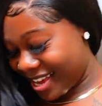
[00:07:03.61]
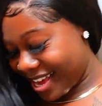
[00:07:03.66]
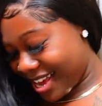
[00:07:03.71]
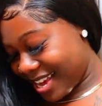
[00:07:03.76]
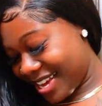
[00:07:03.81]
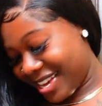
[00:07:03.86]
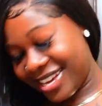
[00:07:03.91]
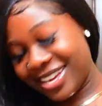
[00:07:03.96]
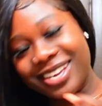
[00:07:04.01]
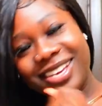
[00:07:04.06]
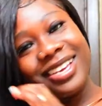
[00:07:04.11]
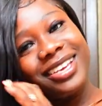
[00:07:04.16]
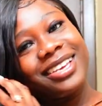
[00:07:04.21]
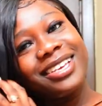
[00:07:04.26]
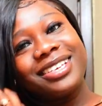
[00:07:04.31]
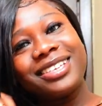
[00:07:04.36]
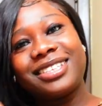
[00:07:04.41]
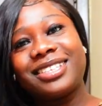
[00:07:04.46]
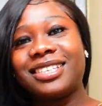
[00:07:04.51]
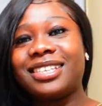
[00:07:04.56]

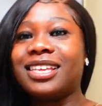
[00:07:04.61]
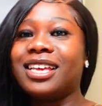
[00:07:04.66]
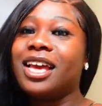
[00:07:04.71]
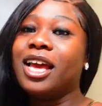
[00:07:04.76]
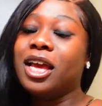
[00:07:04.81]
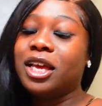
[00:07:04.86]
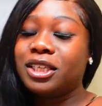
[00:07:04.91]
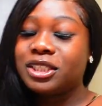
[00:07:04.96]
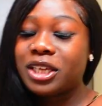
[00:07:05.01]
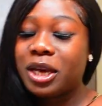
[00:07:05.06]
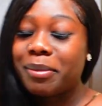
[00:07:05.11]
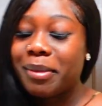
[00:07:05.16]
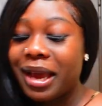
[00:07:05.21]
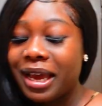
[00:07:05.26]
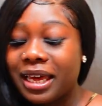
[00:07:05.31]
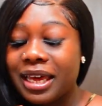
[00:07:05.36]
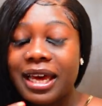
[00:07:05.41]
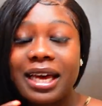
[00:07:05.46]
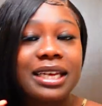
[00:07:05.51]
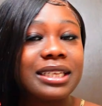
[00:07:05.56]
Yes. So
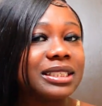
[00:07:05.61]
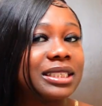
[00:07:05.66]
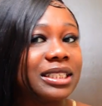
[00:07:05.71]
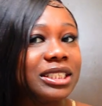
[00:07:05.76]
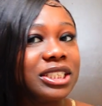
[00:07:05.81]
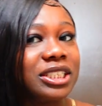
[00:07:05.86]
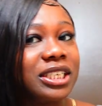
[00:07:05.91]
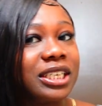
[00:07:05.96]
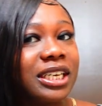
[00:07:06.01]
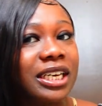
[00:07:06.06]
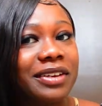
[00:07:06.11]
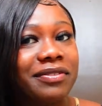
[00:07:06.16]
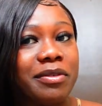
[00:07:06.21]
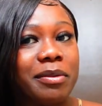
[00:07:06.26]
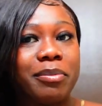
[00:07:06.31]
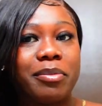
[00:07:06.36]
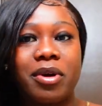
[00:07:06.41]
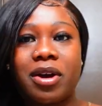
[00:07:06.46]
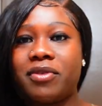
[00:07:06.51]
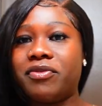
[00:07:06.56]
my cousin, she
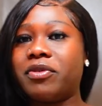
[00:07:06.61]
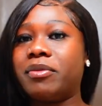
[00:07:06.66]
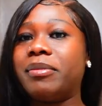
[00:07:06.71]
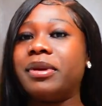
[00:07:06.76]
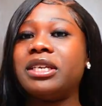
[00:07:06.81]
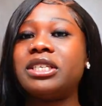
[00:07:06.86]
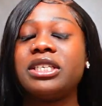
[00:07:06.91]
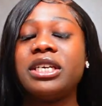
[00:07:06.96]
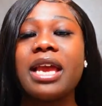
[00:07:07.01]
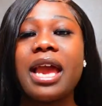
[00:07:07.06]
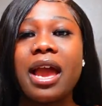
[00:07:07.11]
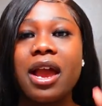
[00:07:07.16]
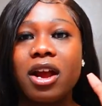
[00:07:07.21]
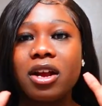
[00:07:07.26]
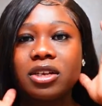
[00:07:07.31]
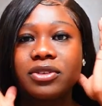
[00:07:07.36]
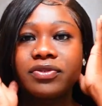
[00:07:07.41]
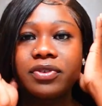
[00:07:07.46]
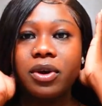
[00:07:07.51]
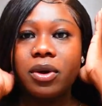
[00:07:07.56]
even bought from me. She had
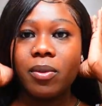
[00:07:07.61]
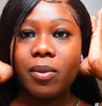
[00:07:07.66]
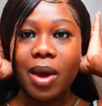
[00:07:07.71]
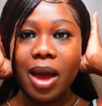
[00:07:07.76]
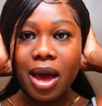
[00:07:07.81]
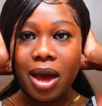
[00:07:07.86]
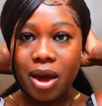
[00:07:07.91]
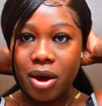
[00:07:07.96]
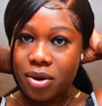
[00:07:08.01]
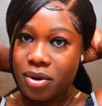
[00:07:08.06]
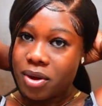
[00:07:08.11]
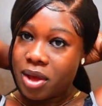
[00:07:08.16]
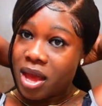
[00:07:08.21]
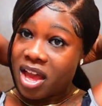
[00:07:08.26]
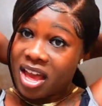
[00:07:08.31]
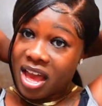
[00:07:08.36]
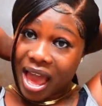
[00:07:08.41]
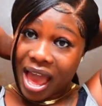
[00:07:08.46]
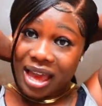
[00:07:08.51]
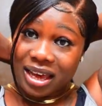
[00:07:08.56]
hers for a while.
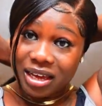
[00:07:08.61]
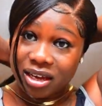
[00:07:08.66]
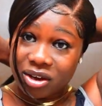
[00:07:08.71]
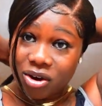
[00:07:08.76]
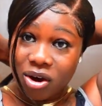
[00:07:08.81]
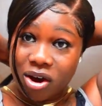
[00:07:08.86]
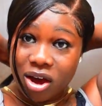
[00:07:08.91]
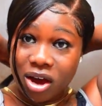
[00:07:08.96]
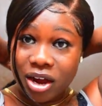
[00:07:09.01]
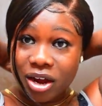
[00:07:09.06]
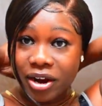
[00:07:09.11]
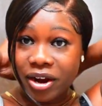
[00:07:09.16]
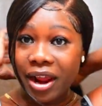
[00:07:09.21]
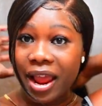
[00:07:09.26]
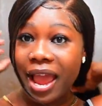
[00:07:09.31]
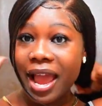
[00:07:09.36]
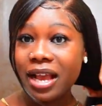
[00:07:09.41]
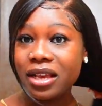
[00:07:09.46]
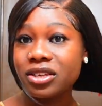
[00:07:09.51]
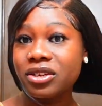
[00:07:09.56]
I could call her and
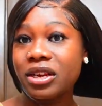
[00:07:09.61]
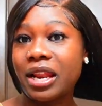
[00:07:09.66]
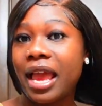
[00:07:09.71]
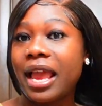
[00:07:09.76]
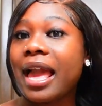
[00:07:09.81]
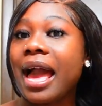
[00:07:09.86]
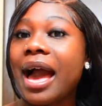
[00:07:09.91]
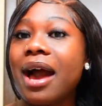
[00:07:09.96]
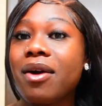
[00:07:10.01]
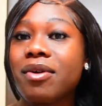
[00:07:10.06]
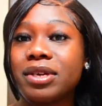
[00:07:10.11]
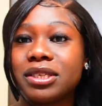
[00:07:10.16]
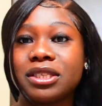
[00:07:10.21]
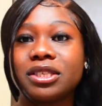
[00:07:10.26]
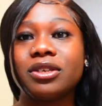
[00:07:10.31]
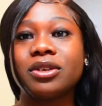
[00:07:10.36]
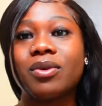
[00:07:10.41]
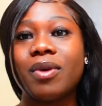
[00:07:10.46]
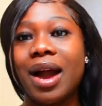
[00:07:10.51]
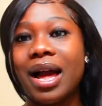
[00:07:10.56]
ask her, like, how is
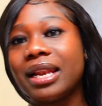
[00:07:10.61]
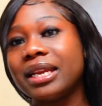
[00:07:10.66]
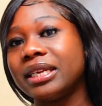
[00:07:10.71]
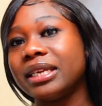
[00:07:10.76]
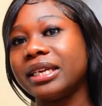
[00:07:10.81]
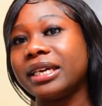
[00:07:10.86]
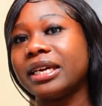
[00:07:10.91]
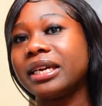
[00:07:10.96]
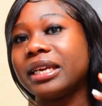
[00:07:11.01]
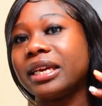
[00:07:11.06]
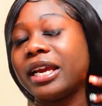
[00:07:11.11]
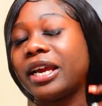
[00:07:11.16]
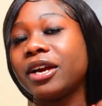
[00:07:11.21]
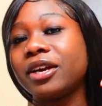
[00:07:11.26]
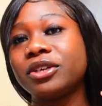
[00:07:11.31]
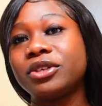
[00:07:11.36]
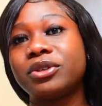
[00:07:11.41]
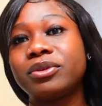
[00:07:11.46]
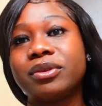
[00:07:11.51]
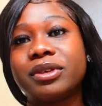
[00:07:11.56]
the quality of the
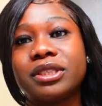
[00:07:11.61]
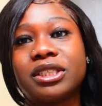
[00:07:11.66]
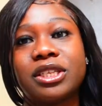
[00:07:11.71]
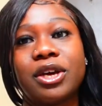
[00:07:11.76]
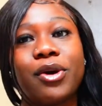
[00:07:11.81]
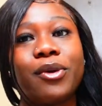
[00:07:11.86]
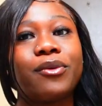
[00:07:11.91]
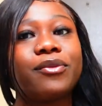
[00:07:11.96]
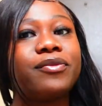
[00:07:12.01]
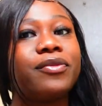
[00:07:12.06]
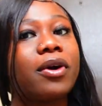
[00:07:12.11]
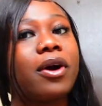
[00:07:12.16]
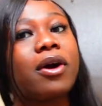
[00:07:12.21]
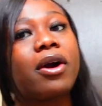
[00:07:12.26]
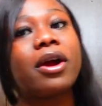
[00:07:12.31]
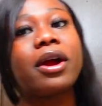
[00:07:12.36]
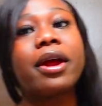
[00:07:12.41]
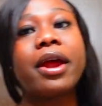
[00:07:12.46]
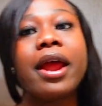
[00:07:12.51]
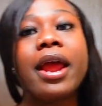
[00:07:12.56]
hair doing so
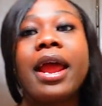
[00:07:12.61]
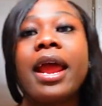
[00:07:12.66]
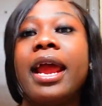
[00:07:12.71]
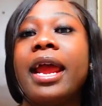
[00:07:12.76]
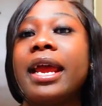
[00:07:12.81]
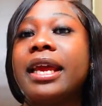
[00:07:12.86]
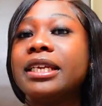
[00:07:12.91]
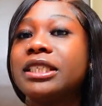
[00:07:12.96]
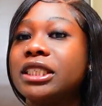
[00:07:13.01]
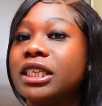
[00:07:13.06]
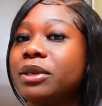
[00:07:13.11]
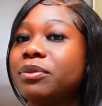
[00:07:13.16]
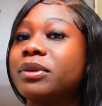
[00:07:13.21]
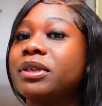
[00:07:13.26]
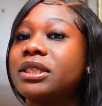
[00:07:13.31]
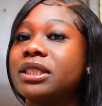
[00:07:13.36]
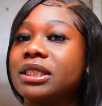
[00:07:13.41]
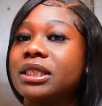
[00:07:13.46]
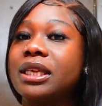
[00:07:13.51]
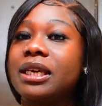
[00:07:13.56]
far? And she
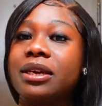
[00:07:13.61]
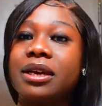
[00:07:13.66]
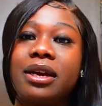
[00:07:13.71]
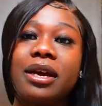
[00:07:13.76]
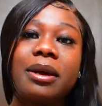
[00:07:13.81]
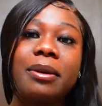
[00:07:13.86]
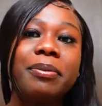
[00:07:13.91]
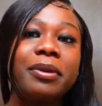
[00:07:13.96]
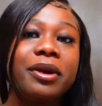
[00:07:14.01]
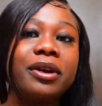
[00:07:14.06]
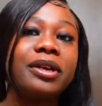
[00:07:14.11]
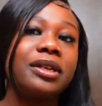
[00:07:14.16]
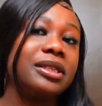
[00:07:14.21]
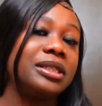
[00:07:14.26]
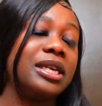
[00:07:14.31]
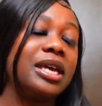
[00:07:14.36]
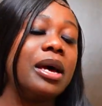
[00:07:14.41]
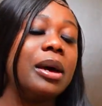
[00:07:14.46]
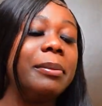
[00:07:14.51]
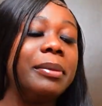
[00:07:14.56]
would sit up here and
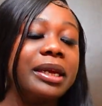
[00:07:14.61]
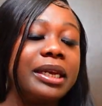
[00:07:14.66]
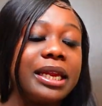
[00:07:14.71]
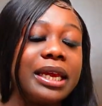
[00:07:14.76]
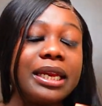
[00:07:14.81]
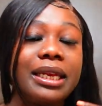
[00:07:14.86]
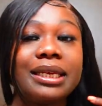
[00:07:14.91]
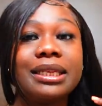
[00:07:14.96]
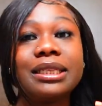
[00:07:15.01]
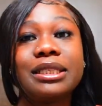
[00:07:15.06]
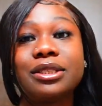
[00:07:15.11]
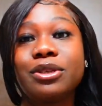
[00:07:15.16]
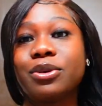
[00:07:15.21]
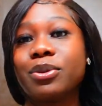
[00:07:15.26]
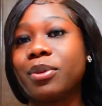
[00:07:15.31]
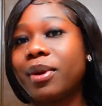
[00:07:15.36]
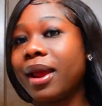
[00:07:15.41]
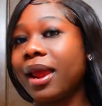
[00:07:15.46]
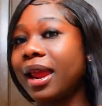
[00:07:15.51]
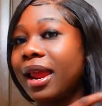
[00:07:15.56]
tell me that it's
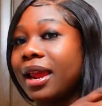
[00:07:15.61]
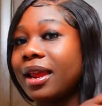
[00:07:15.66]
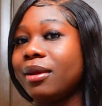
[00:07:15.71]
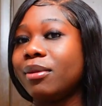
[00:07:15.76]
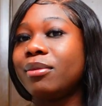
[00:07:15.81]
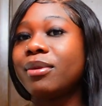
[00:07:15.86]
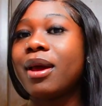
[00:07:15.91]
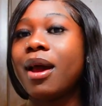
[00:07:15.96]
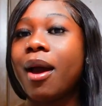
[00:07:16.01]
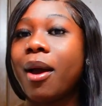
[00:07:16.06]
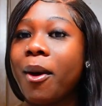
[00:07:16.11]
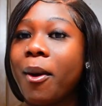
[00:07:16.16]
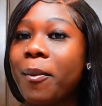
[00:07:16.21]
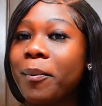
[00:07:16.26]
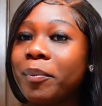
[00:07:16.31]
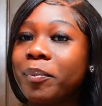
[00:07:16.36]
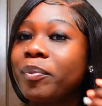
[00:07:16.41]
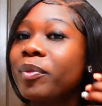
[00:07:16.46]
great, you know.